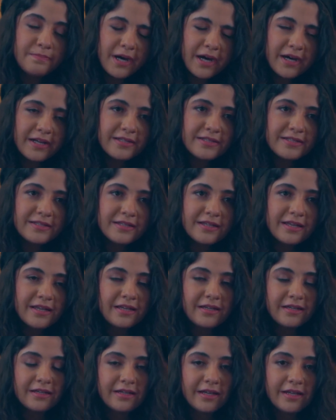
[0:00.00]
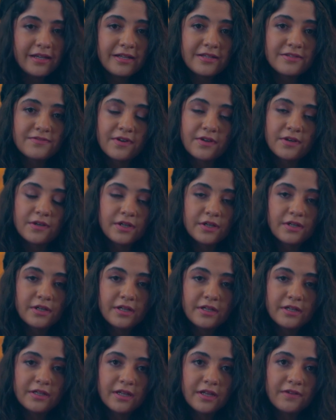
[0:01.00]
but it is very good
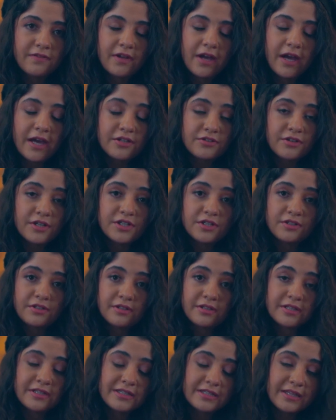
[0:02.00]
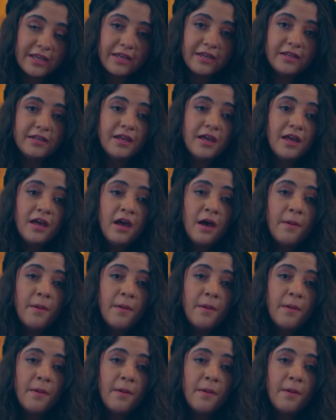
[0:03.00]
in giving hydration to the skin.